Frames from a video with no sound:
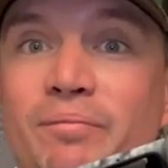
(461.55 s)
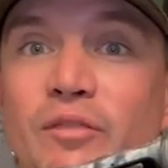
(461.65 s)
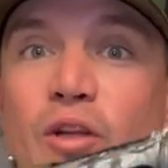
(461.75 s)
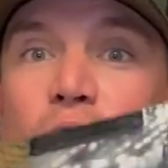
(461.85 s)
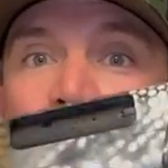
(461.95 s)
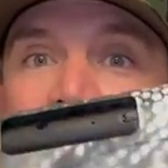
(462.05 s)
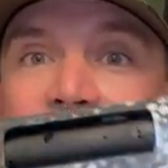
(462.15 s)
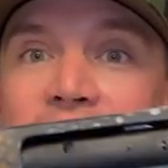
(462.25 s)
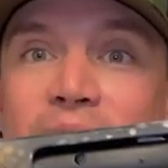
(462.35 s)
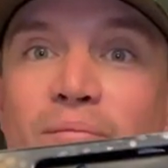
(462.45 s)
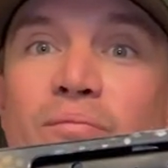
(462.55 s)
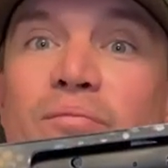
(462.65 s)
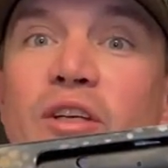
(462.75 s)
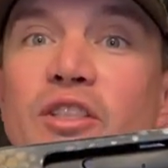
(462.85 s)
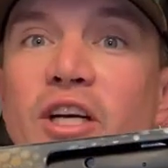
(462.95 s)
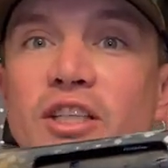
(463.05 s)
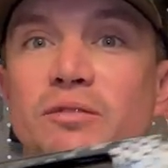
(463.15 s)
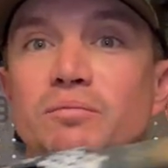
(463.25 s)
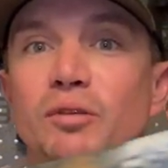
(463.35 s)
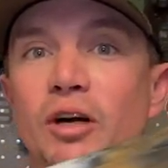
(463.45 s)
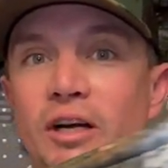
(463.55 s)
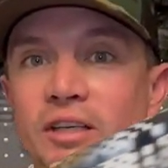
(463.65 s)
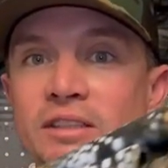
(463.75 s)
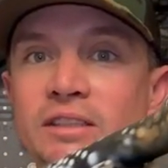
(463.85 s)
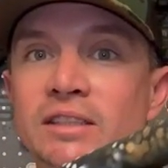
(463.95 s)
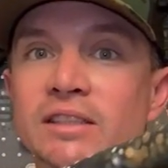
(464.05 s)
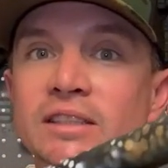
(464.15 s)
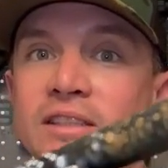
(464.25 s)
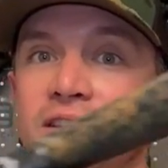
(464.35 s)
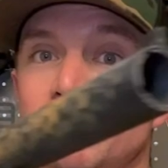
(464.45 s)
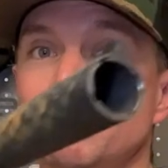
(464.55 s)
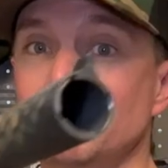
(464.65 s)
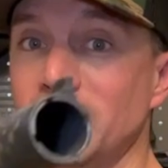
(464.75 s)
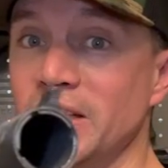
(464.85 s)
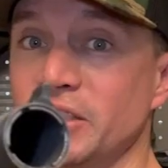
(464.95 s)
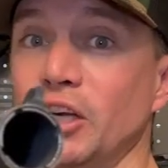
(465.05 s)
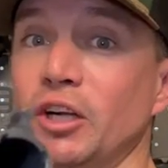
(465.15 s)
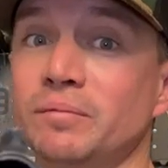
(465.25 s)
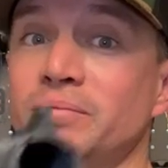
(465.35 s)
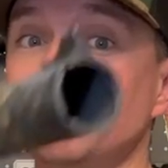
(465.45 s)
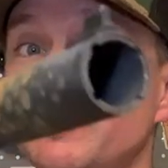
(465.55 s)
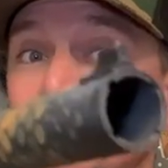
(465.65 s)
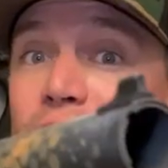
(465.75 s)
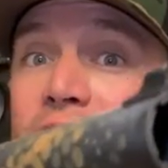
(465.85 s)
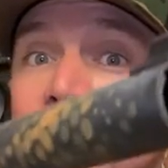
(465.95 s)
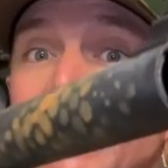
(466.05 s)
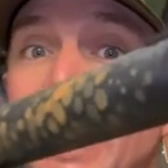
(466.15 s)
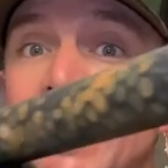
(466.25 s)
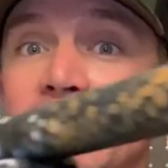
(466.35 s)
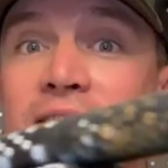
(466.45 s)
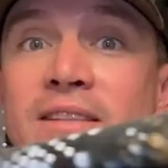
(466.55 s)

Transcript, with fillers: Loading gate, ejection port, muzzle, front sight.